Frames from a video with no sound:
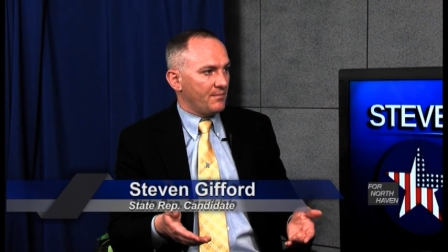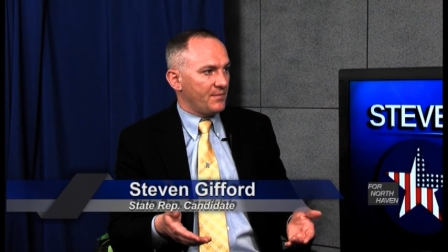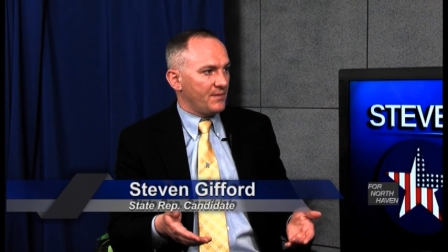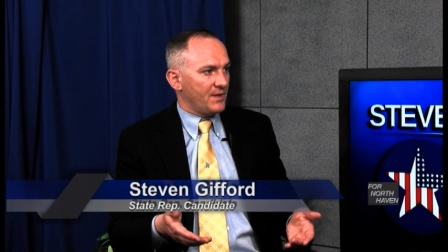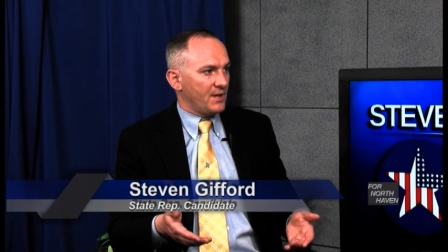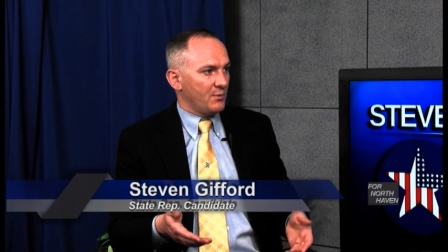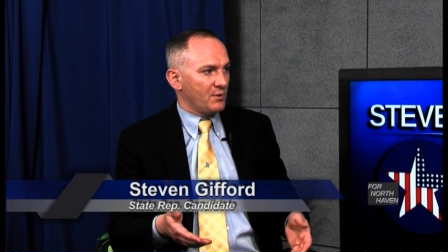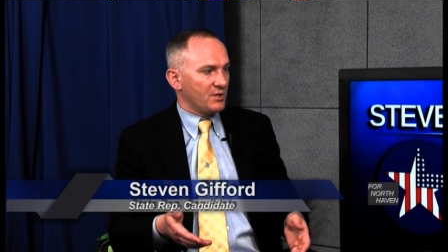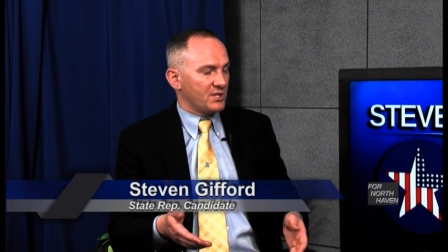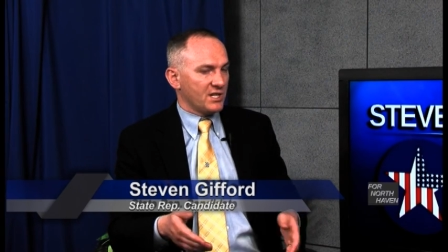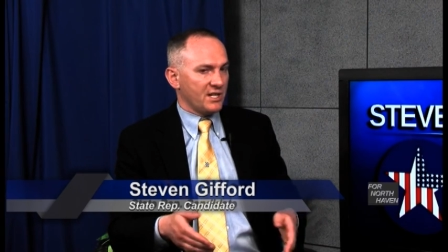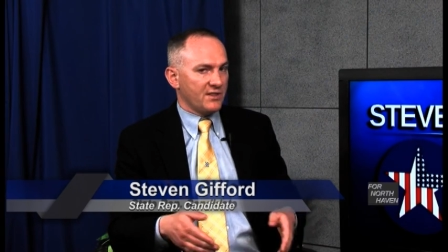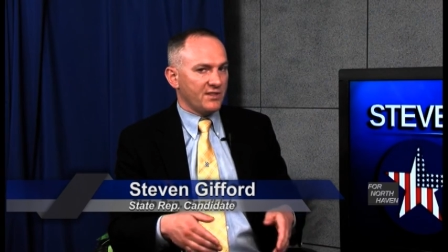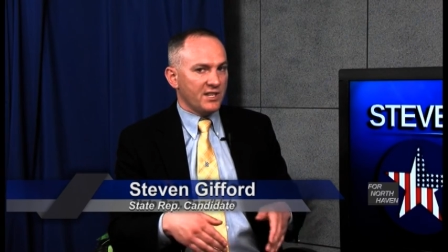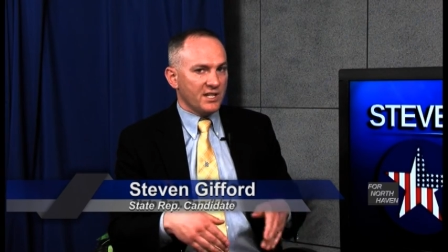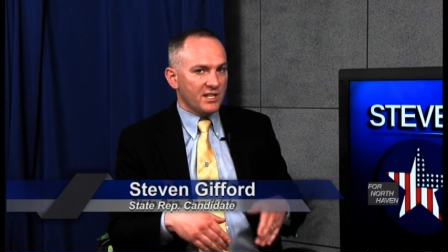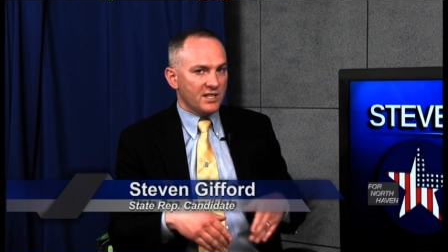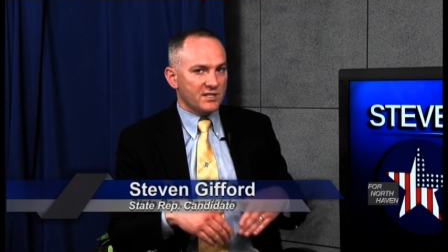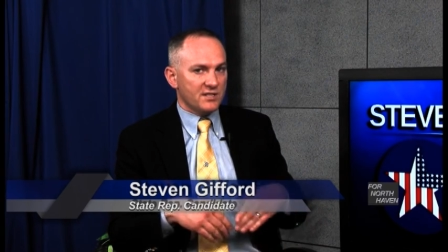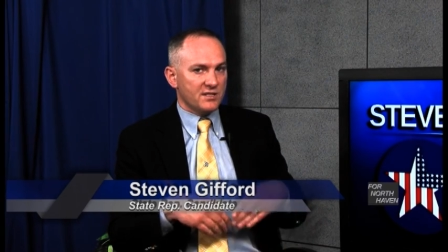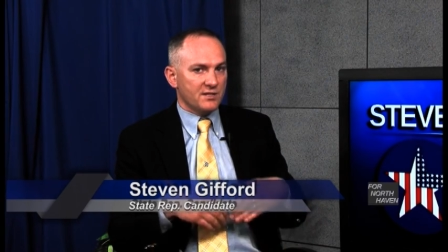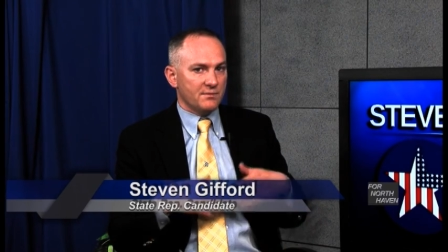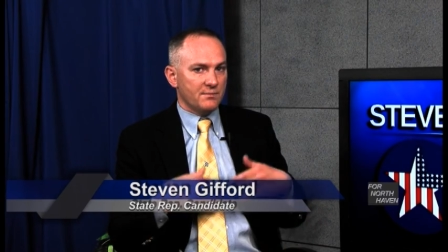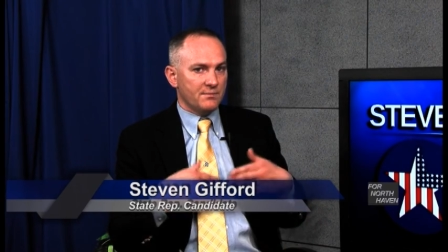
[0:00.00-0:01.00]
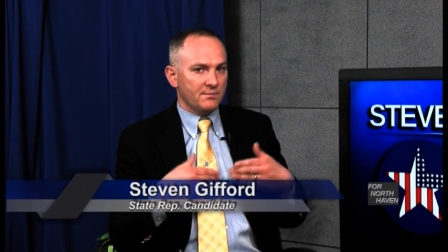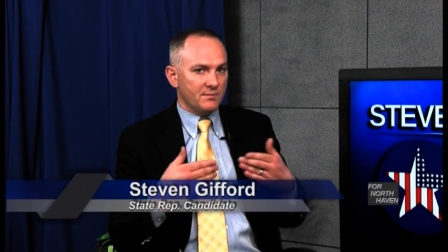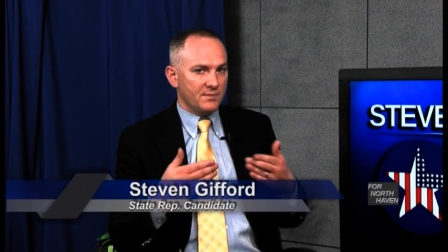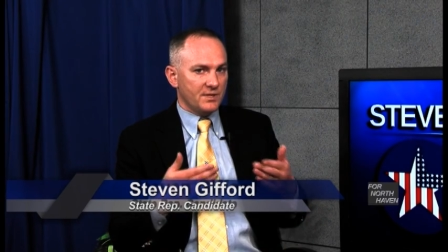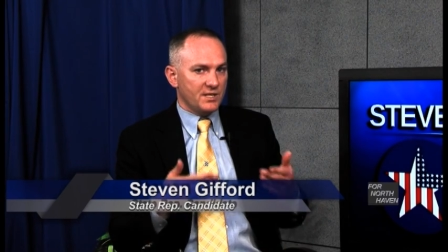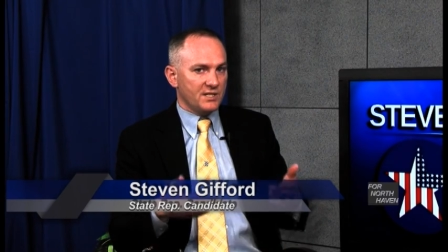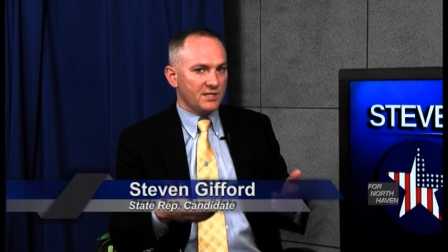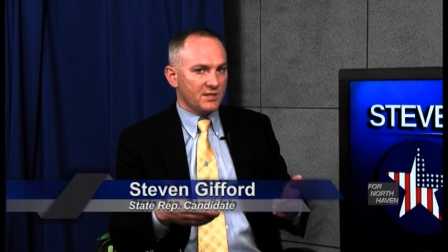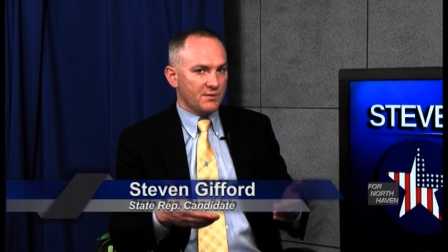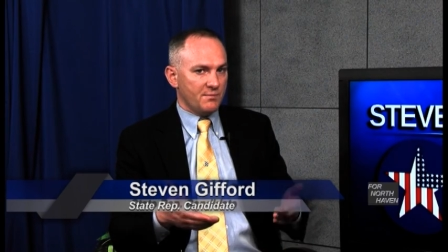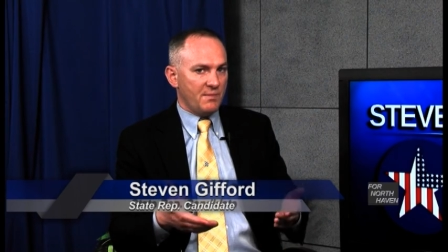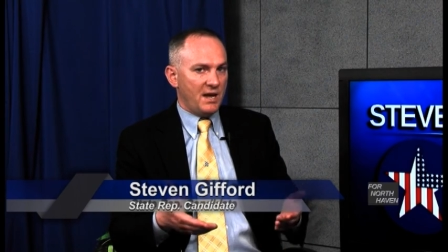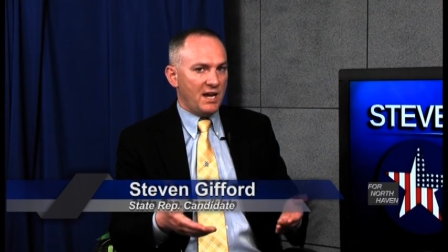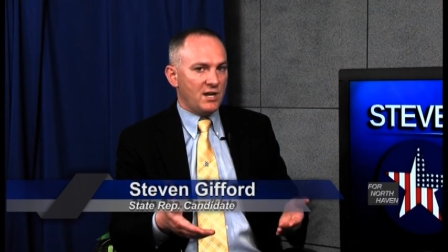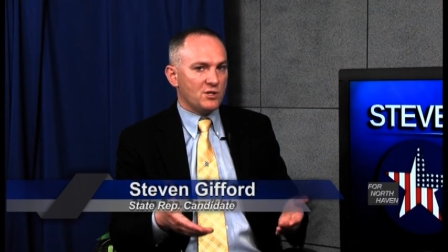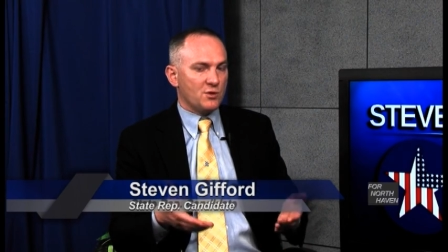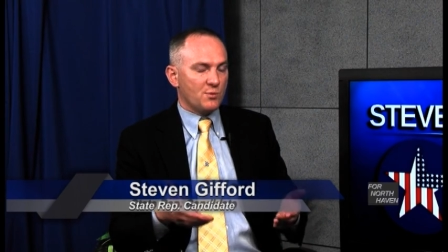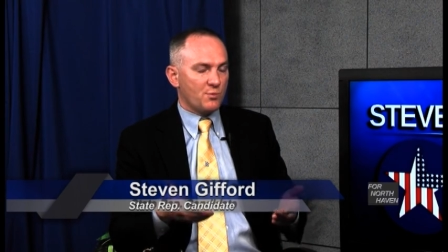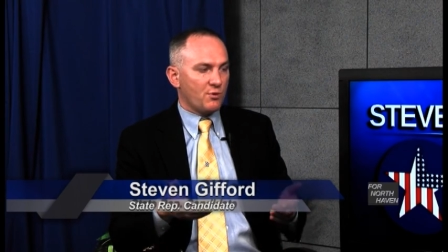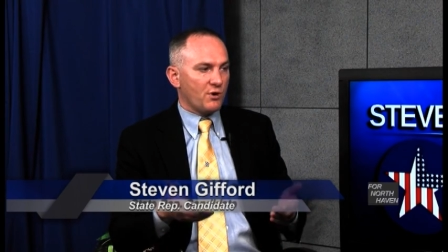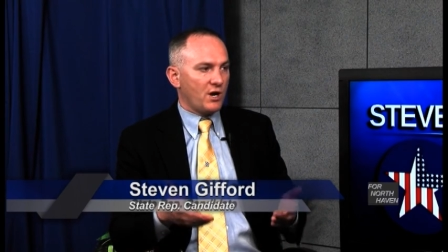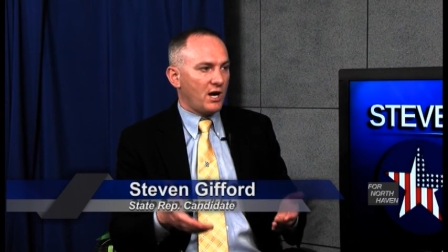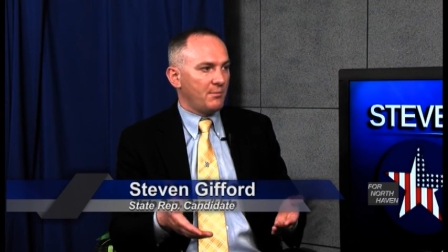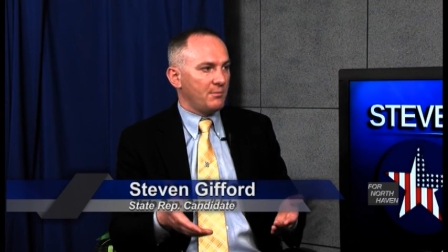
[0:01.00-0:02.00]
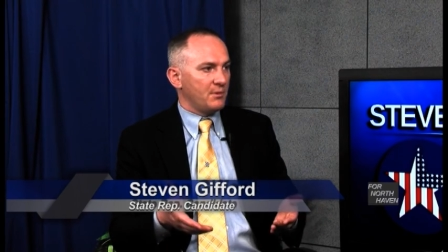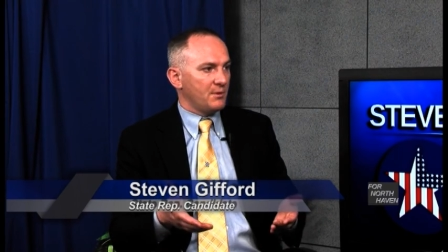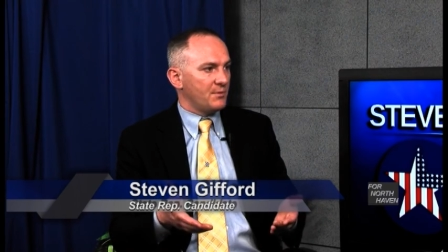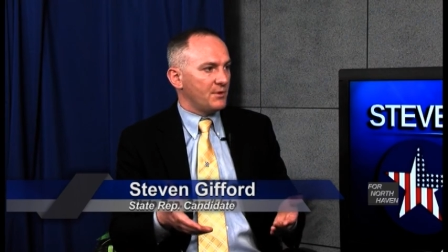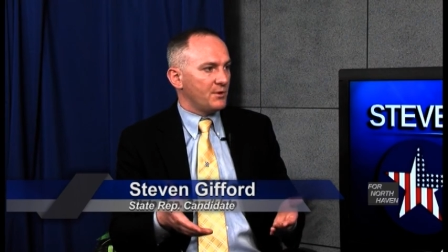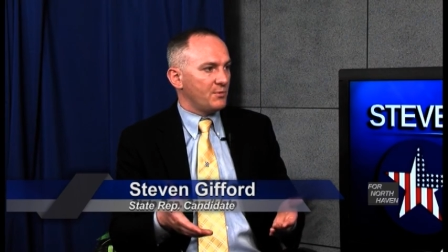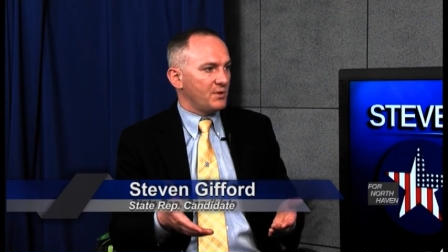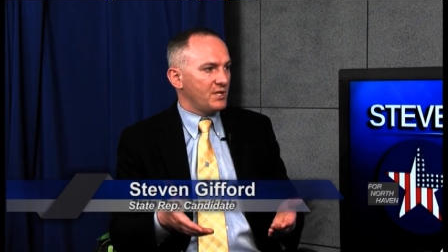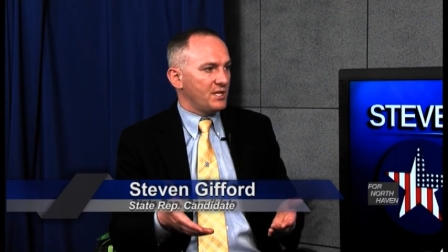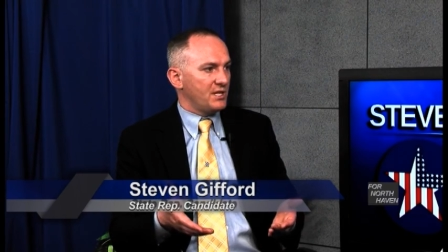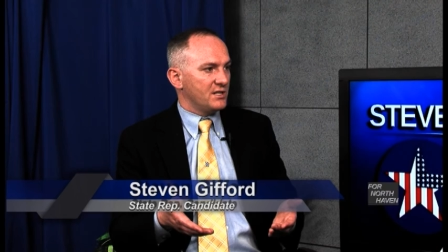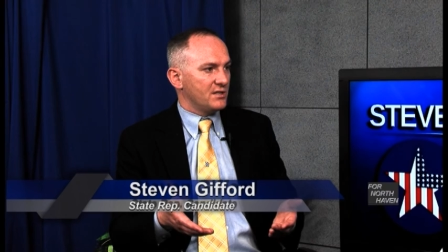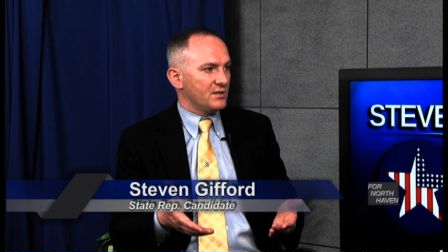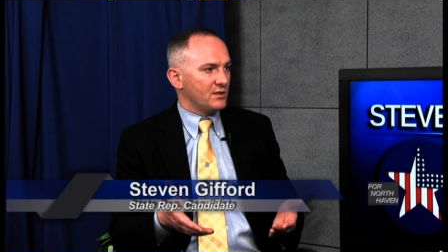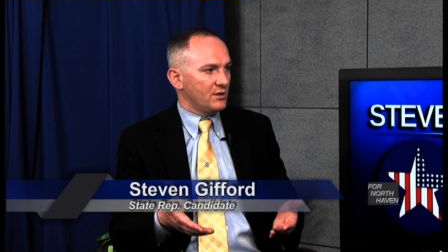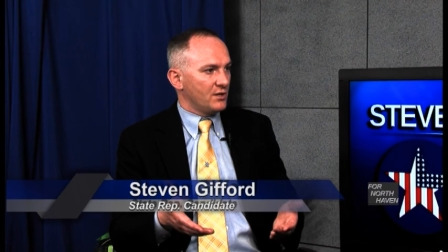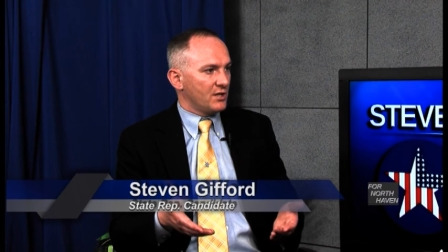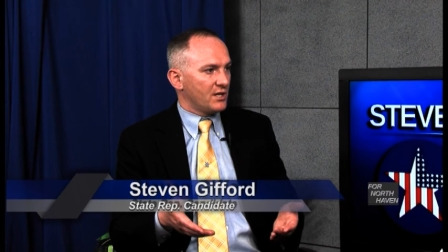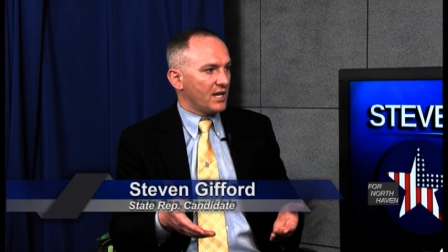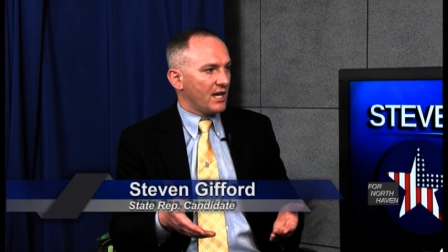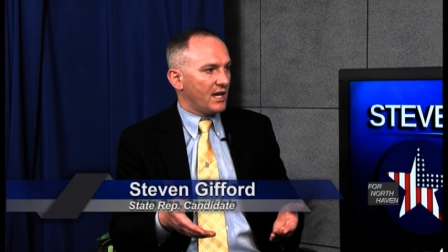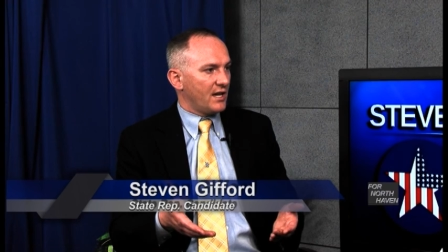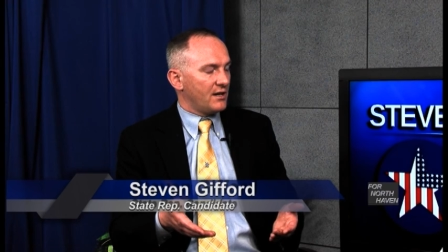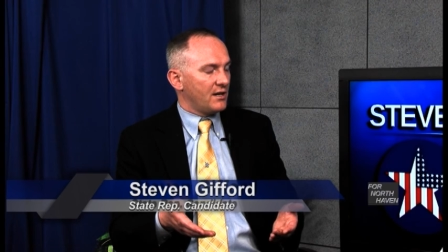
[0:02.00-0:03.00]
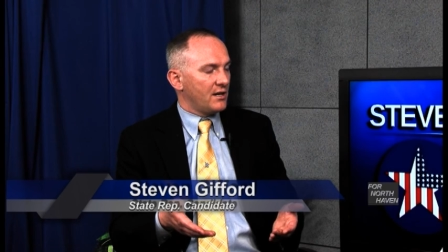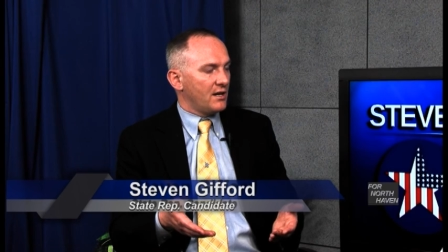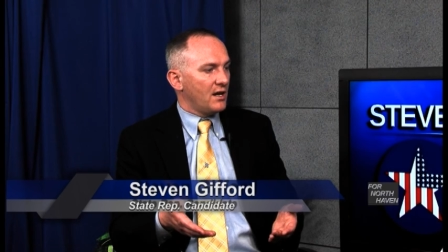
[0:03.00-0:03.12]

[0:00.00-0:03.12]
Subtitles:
which I think is a major problem that we need to look at.